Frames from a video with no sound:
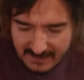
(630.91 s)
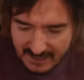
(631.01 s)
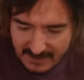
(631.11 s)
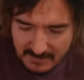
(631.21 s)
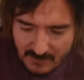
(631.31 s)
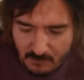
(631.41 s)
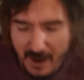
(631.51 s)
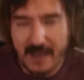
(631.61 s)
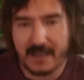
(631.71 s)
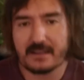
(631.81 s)
That is me
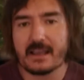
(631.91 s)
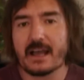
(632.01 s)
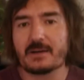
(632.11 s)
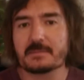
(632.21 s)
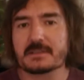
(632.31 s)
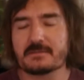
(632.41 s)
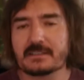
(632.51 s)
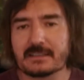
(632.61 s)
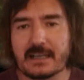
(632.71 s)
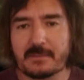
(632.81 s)
ranking the albums of
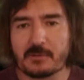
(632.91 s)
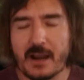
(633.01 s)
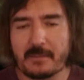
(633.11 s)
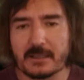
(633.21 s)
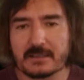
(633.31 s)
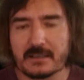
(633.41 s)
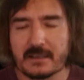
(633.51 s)
Delaney Bramlett.